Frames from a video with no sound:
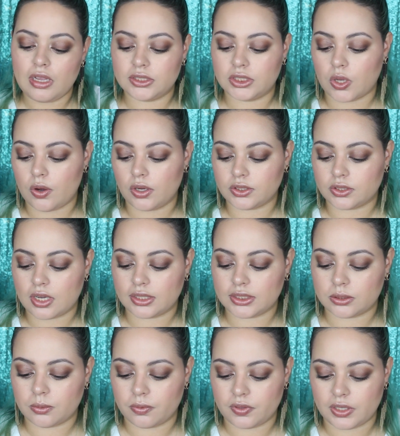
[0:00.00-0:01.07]
So I also got
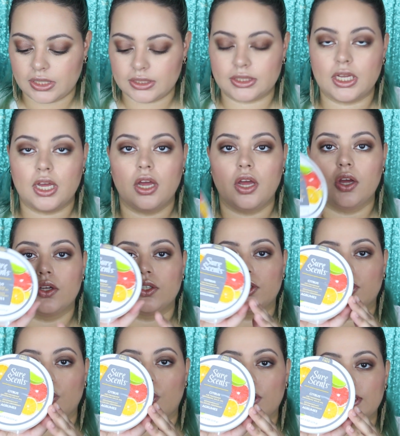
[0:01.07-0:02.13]
some of these
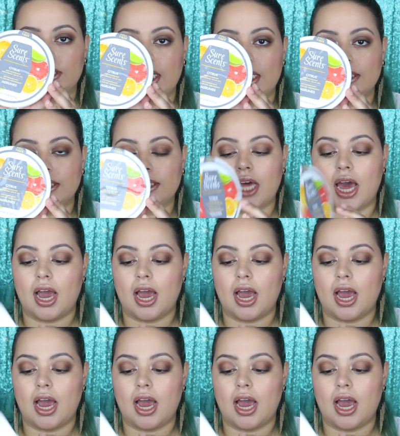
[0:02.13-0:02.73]
Shore scents.